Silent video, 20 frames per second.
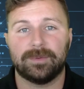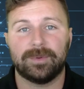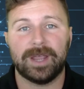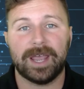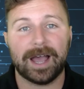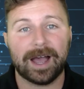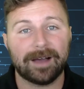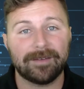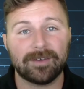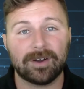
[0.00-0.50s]
we
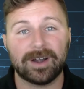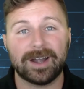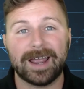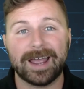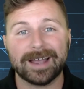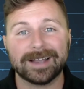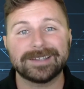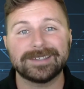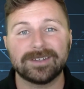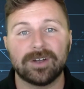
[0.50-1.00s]
have our
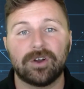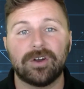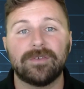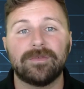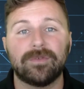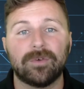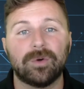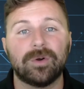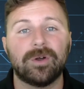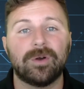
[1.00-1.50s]

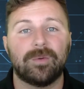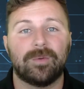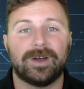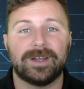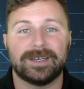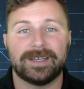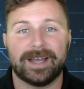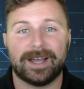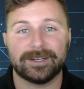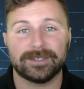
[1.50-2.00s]

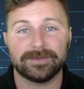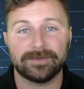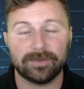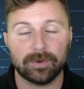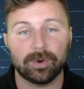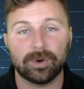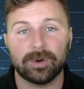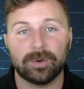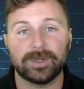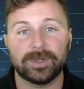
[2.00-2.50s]

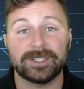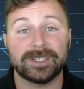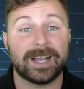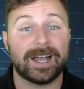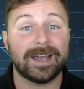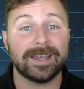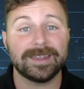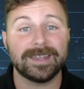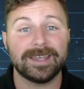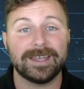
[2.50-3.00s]
XR401-4, which
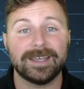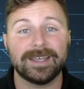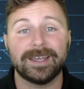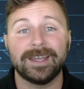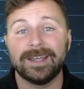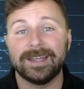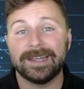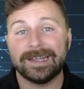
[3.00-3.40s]
I think